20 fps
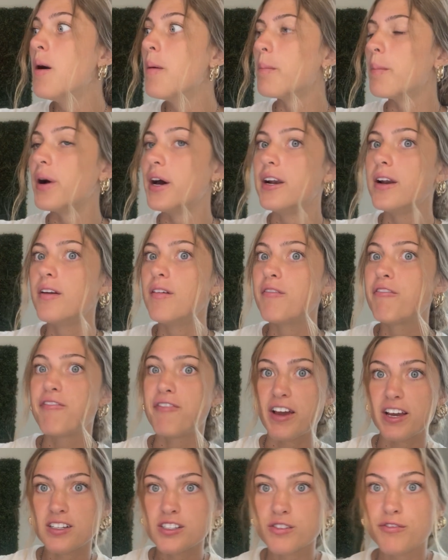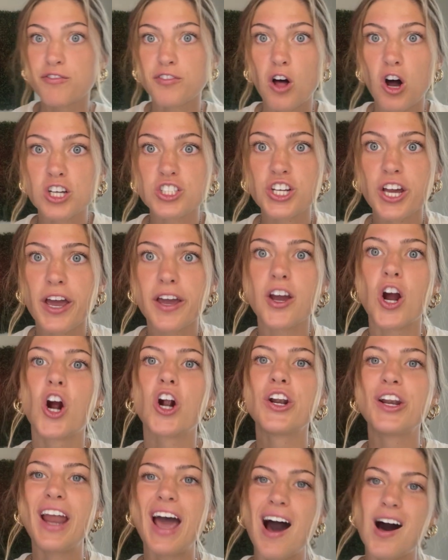But fans of Flage are
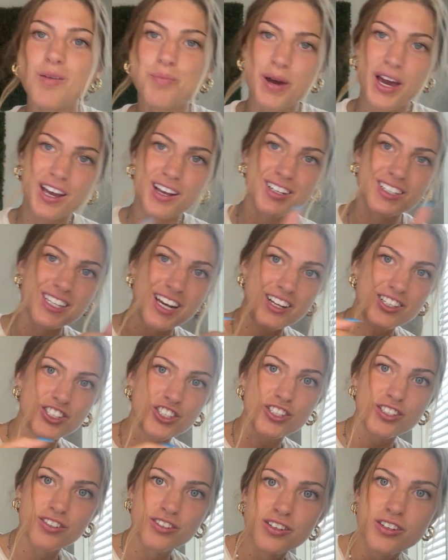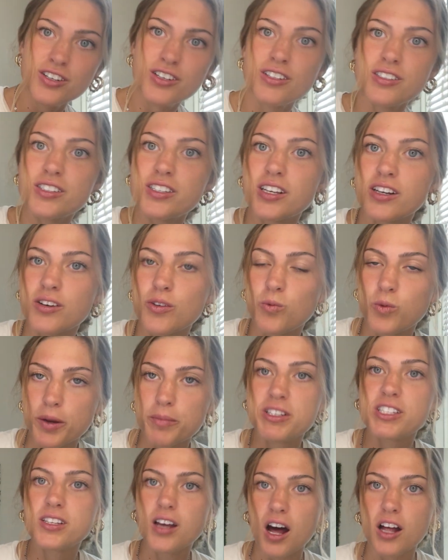now paying attention to
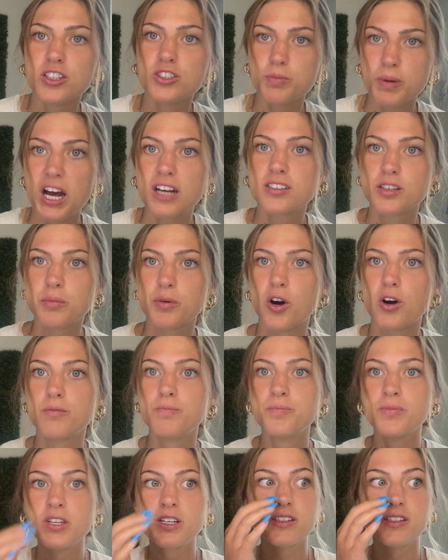women's college basketball.